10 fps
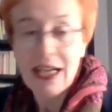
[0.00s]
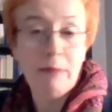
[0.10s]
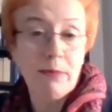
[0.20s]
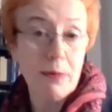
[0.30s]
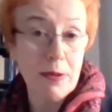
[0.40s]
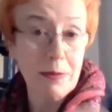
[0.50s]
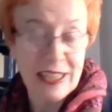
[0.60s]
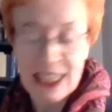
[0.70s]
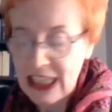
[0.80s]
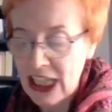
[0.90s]
a
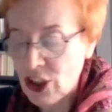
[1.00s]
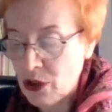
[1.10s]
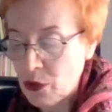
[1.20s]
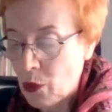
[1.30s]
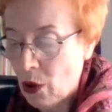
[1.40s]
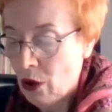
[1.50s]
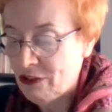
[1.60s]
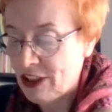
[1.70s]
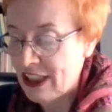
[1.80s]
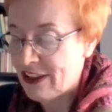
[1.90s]
problematization
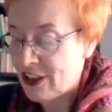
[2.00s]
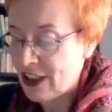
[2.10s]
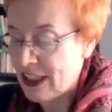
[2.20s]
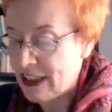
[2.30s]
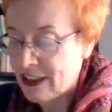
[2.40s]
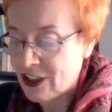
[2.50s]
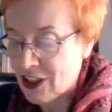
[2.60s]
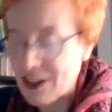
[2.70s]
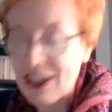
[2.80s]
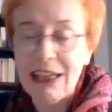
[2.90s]
of the
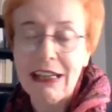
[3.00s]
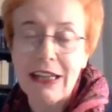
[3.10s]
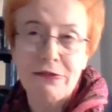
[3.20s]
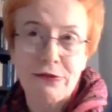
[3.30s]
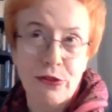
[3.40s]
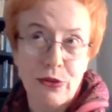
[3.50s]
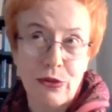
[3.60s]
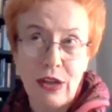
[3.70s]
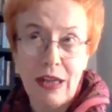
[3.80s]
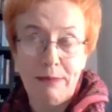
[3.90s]
eternal
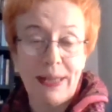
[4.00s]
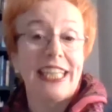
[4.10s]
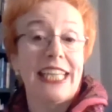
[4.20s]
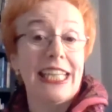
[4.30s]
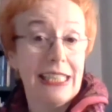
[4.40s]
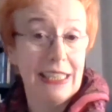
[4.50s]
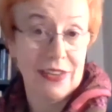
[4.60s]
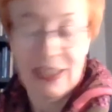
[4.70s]
through Peggy,